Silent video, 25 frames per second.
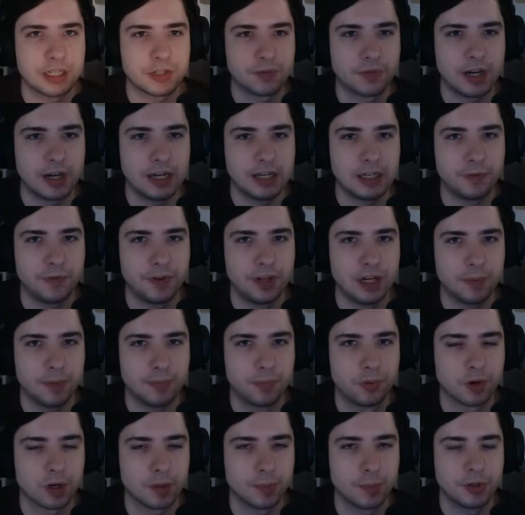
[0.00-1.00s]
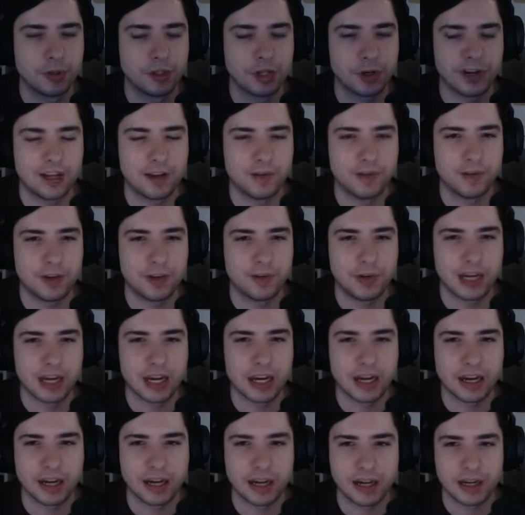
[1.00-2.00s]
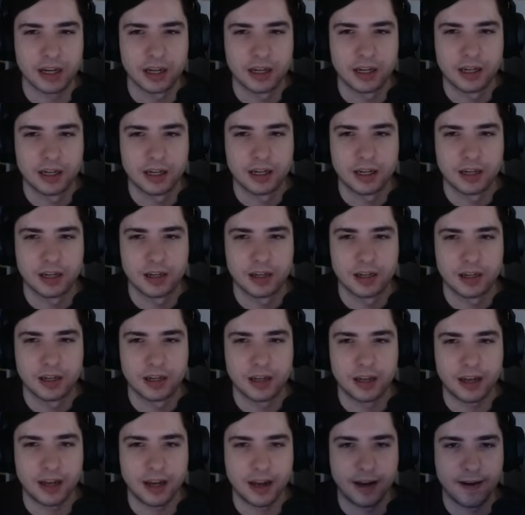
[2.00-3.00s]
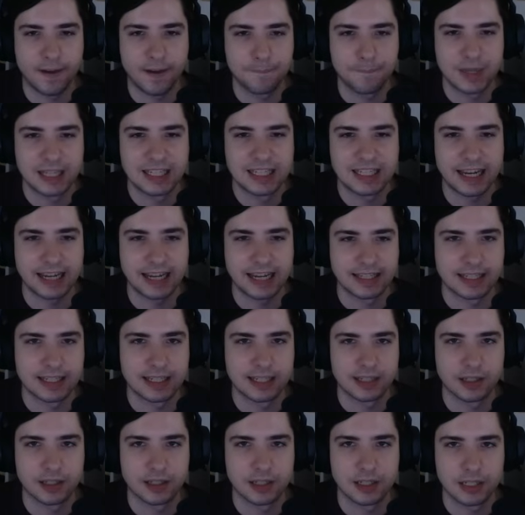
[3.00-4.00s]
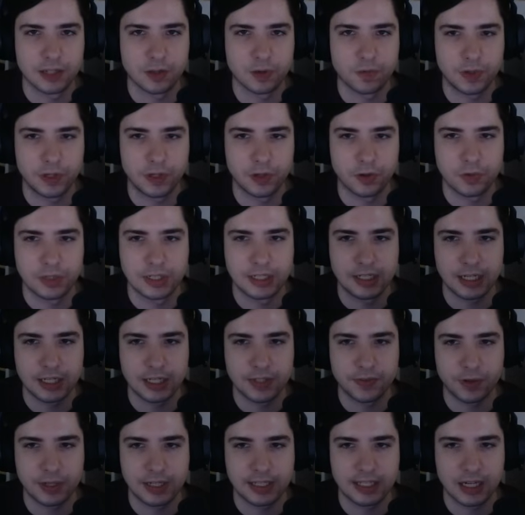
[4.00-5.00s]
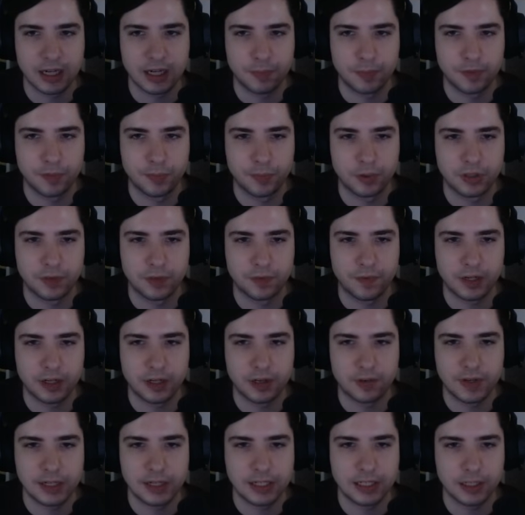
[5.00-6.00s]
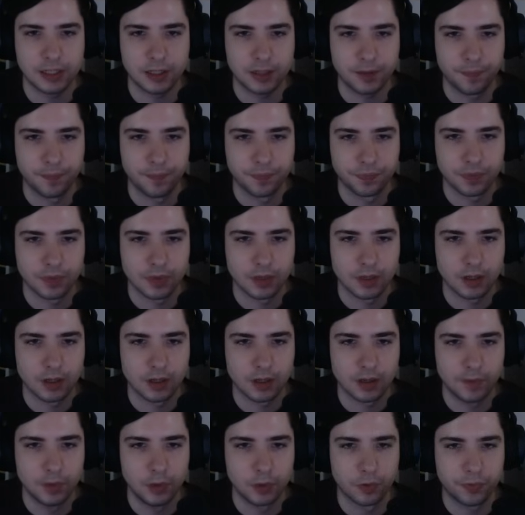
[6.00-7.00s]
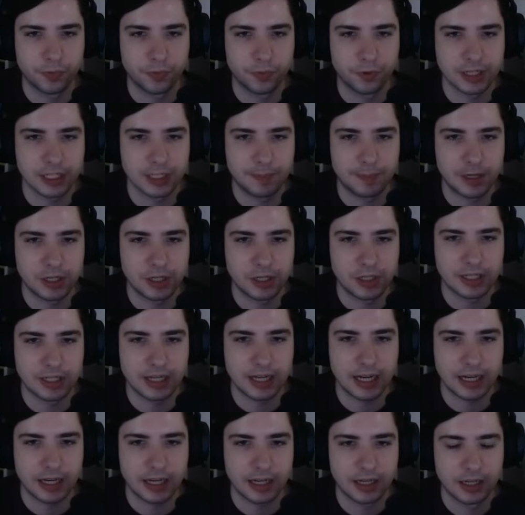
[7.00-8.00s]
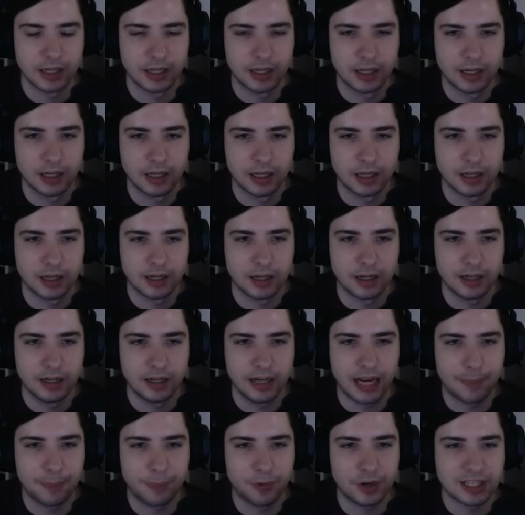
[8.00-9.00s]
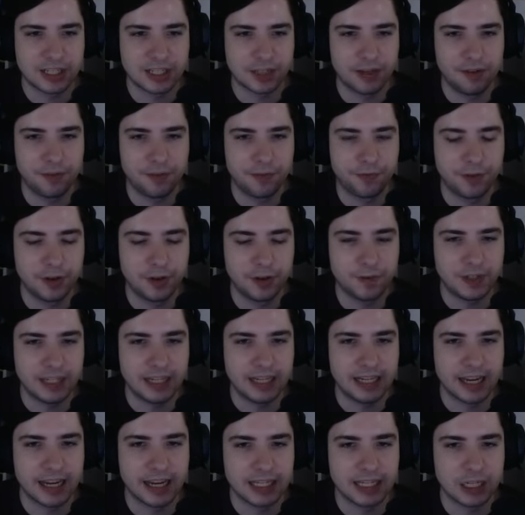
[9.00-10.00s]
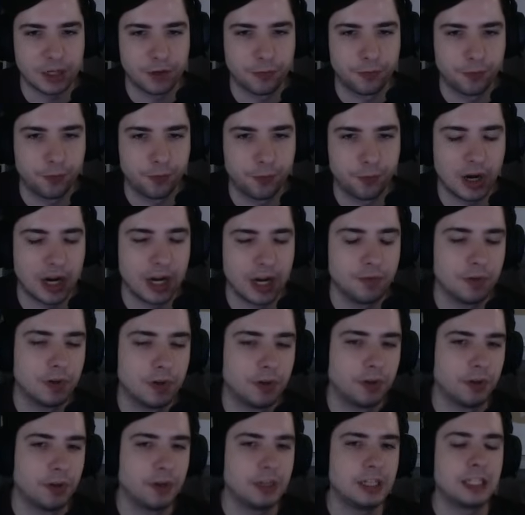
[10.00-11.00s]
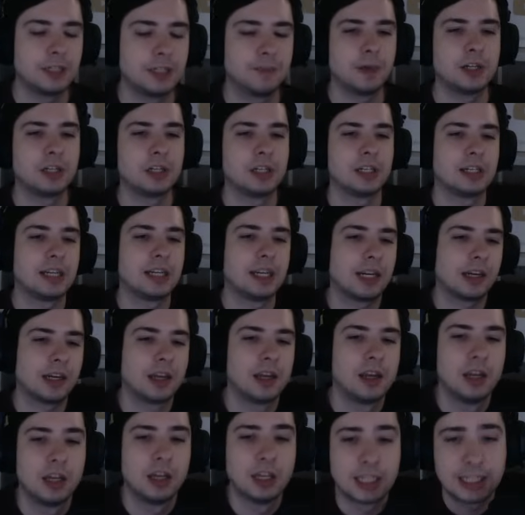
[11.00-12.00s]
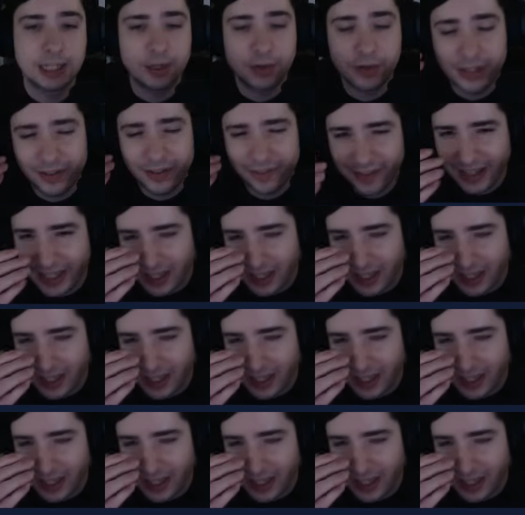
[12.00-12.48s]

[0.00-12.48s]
right, Defender Pokemon don't have very high stats. So if you go to stats, for example, we put Defender right here. We look for a special attack. Lapras on level 15 has 430 special attack. So on Defender